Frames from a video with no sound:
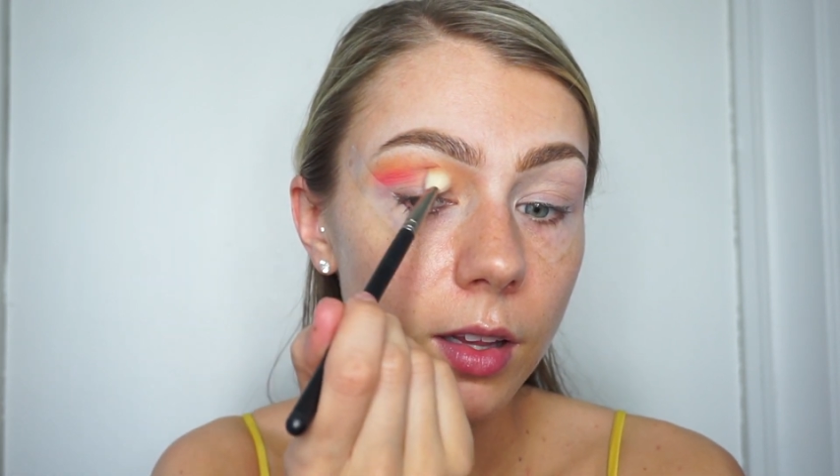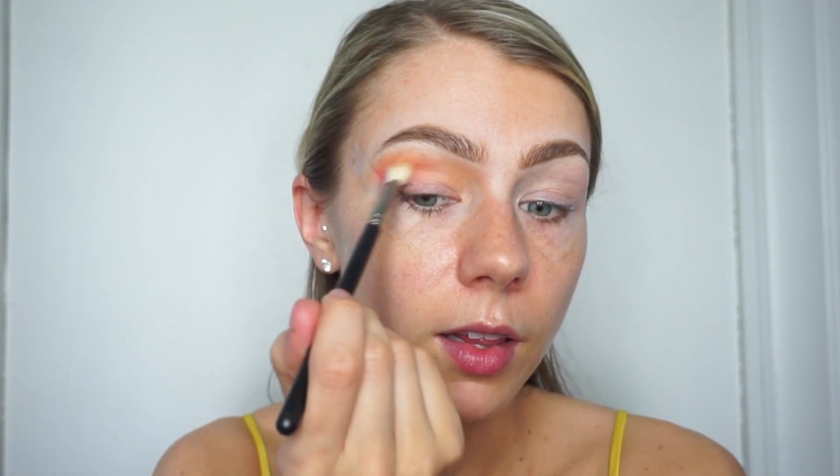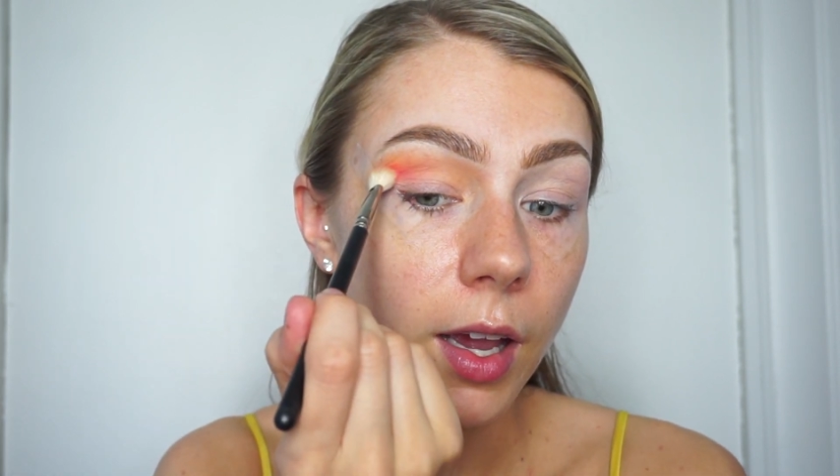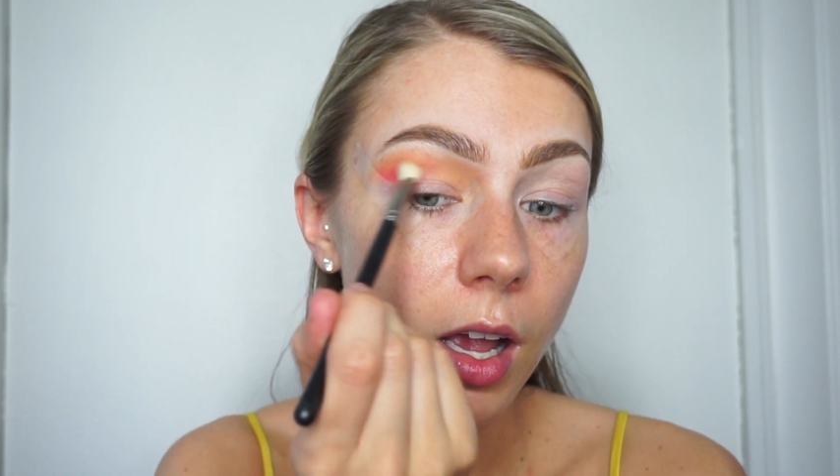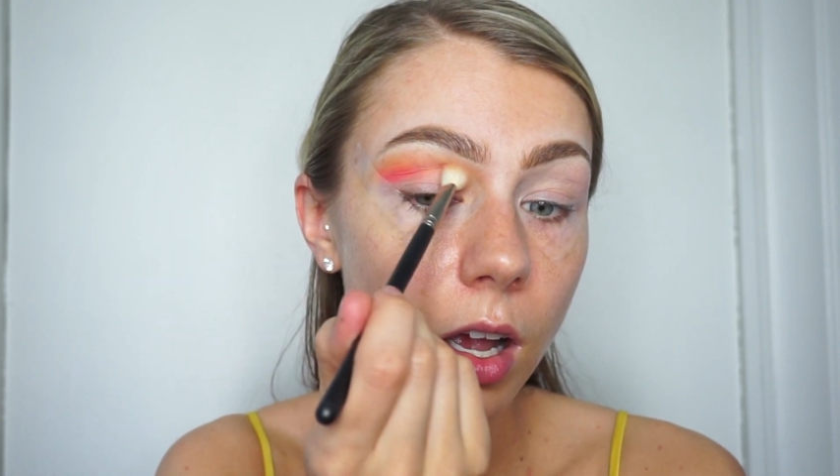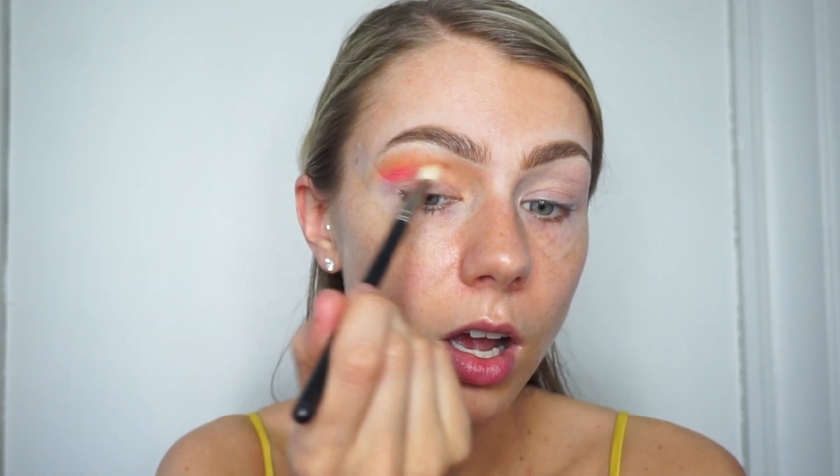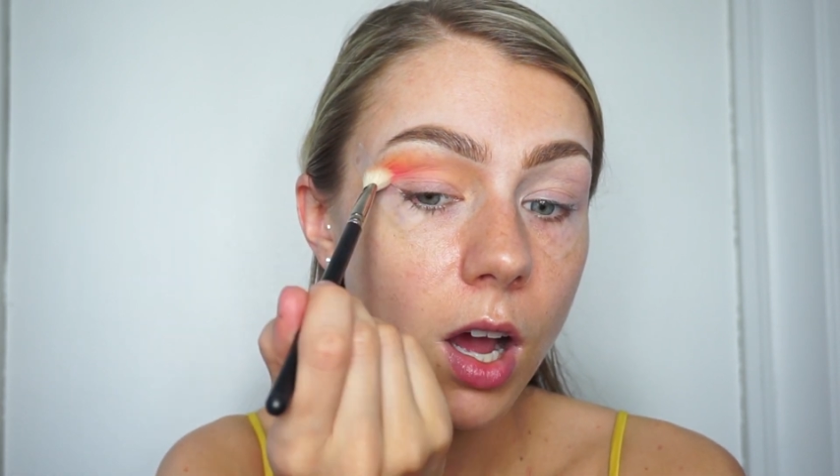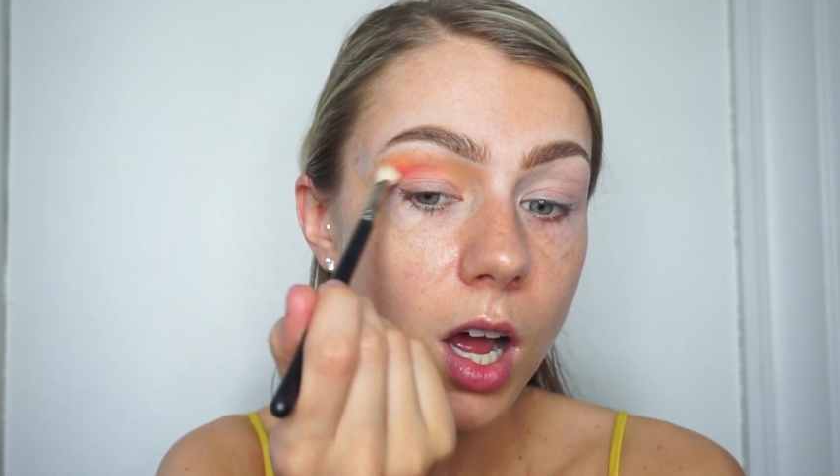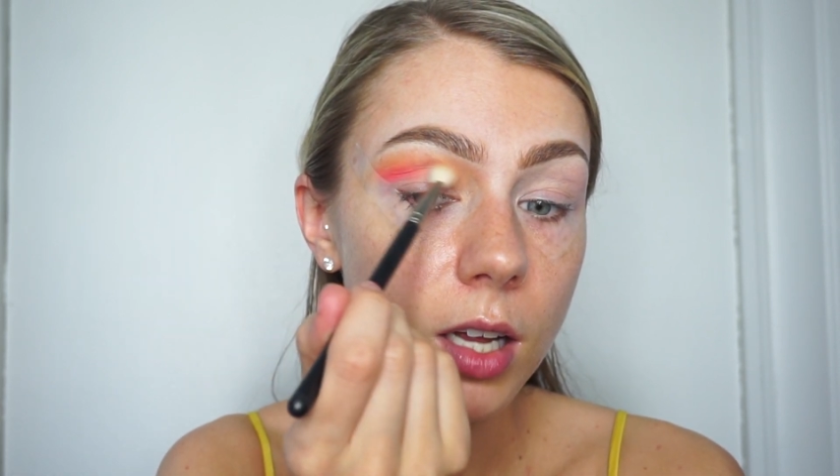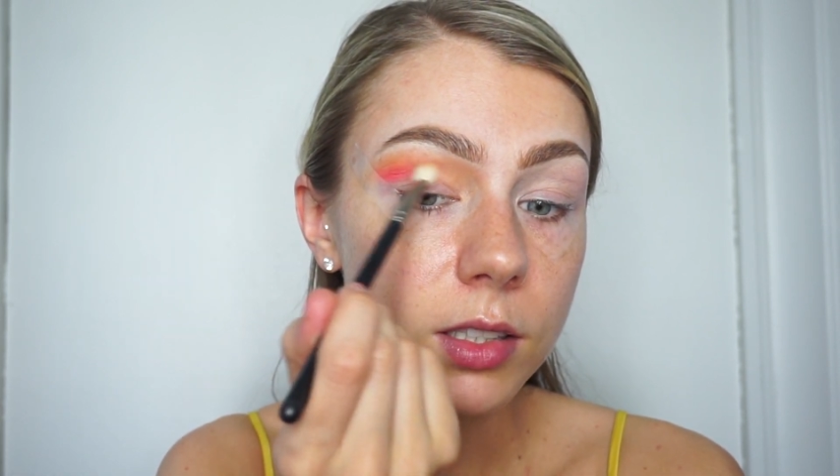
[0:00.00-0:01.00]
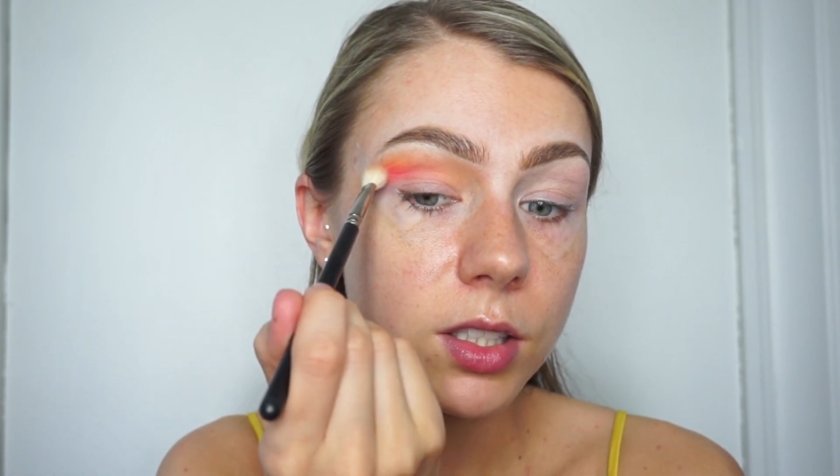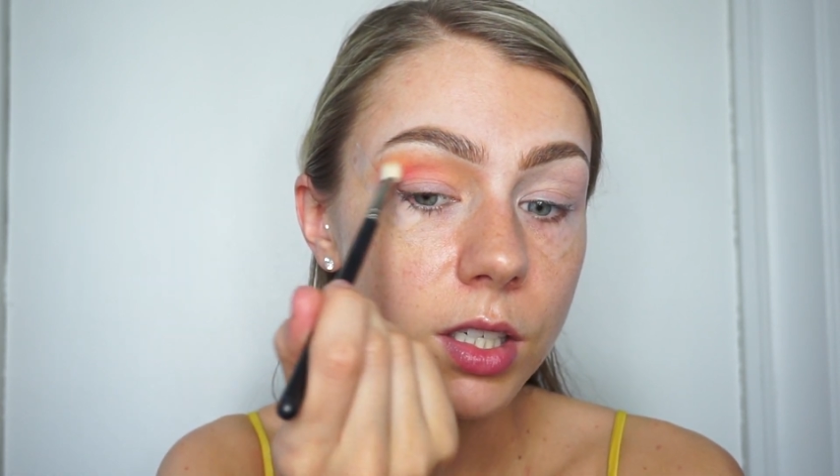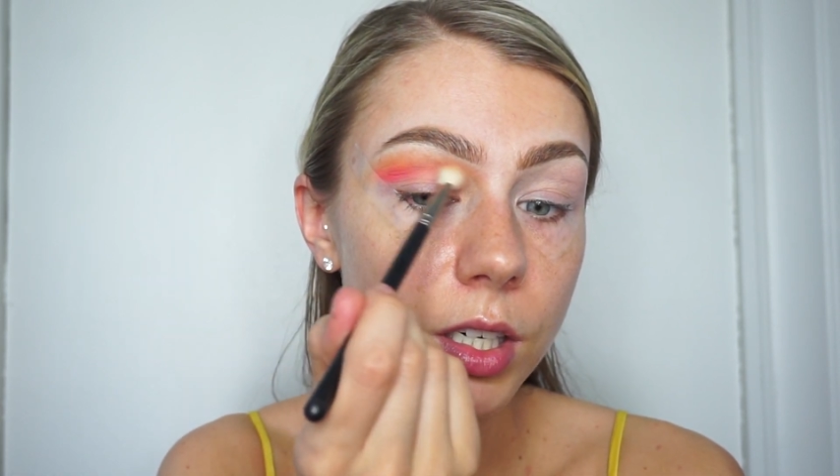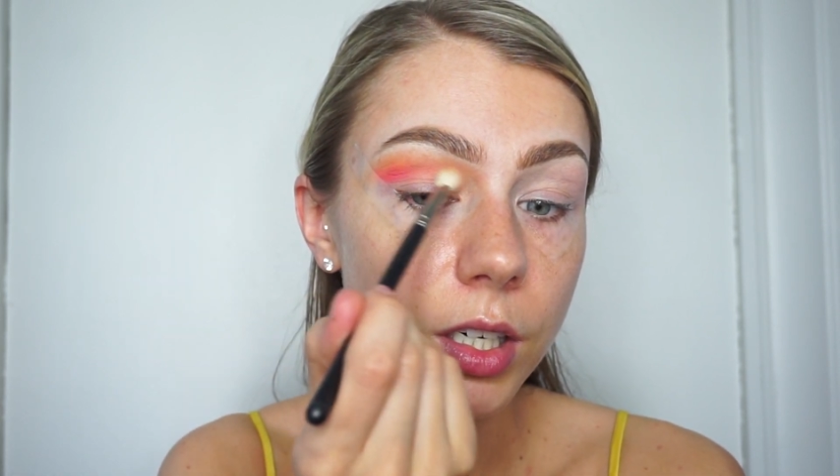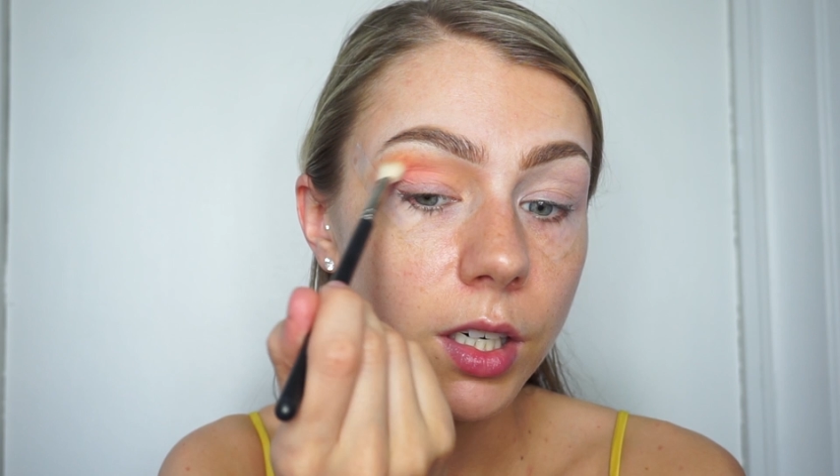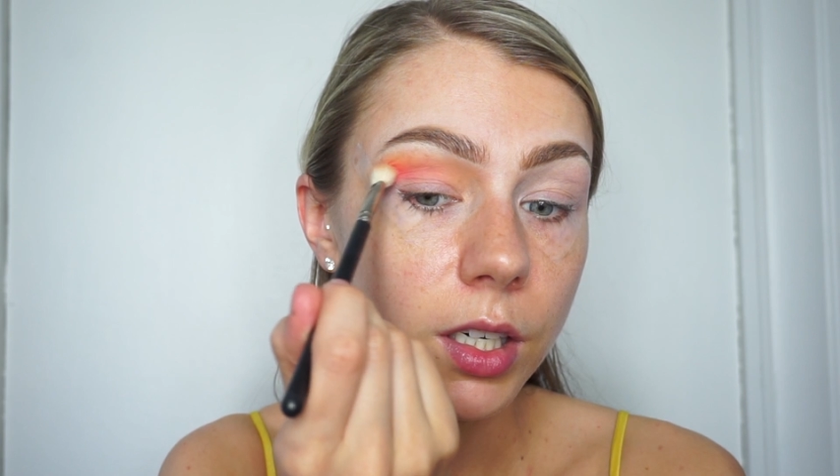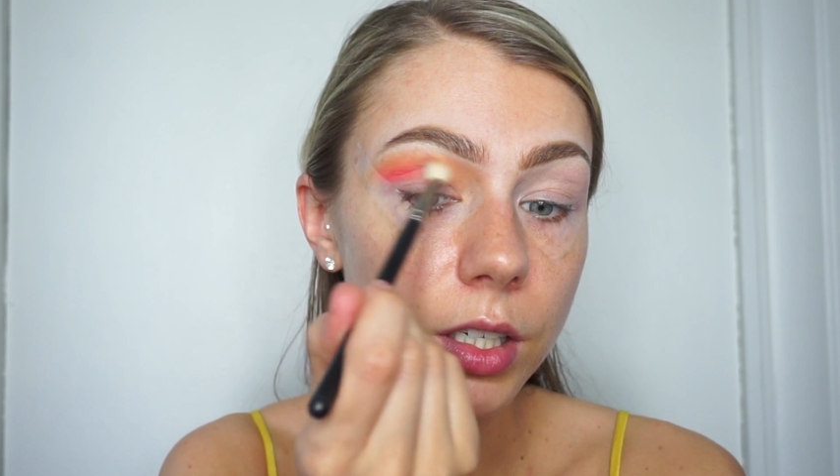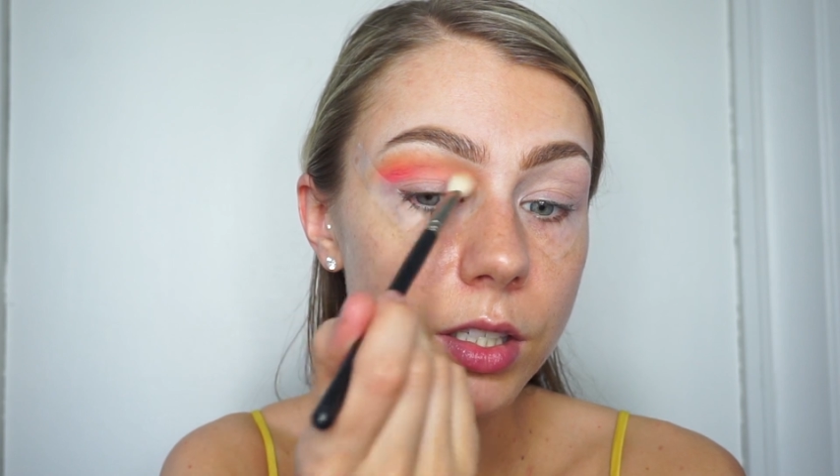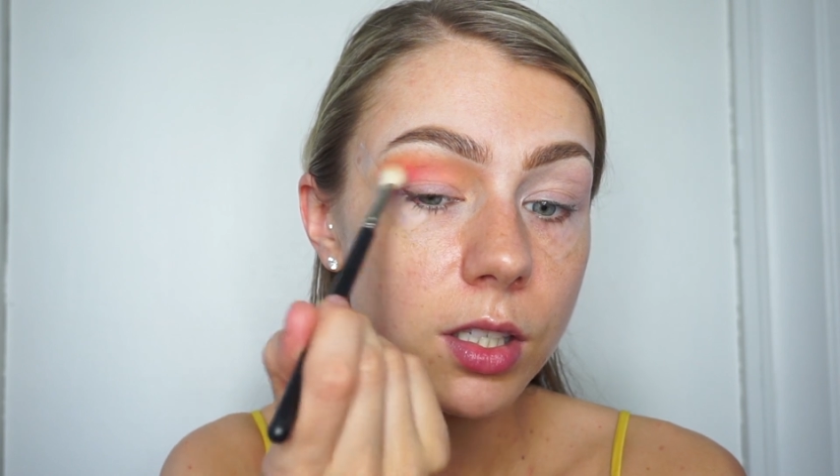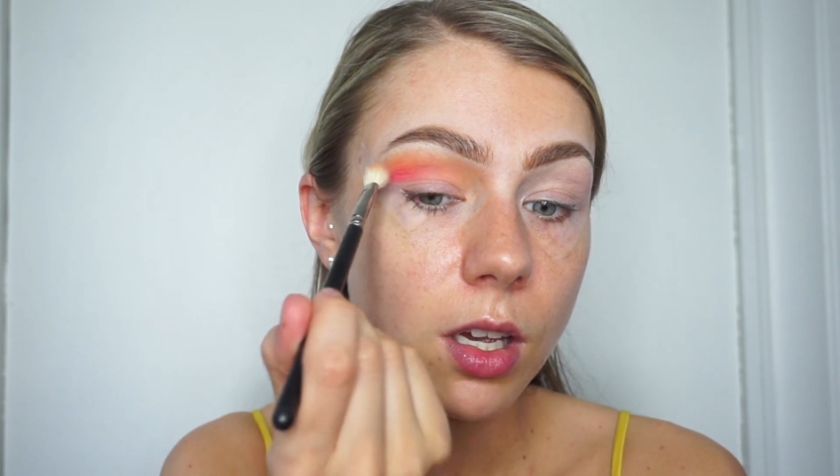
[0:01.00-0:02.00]
like
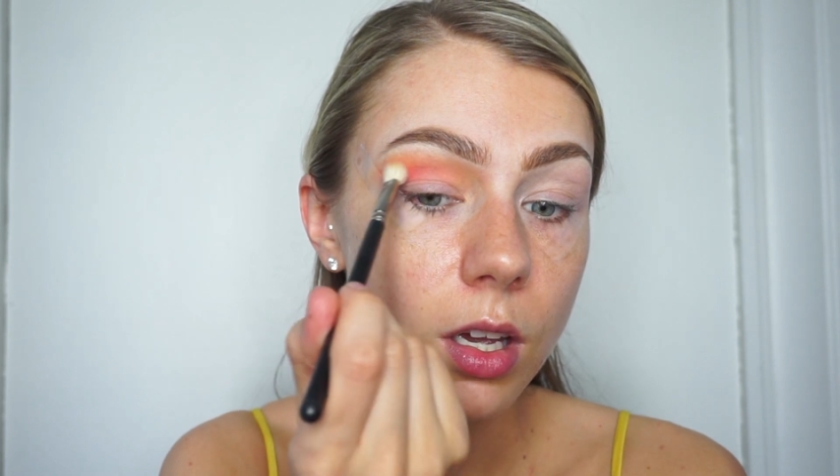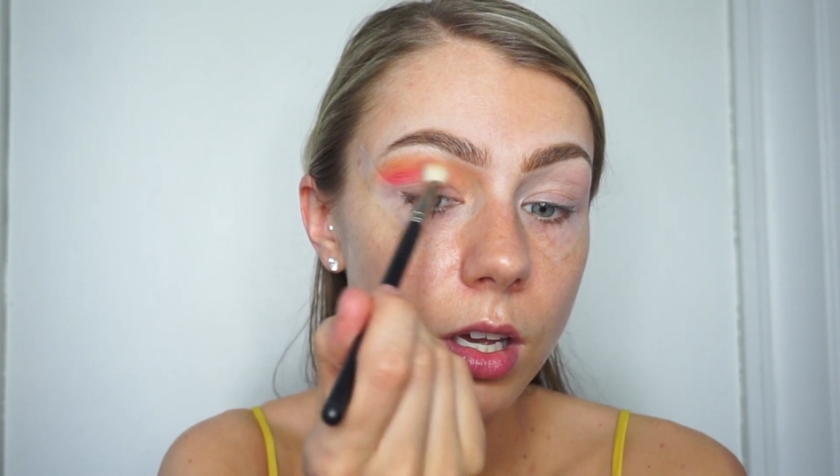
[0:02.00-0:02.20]
concerts,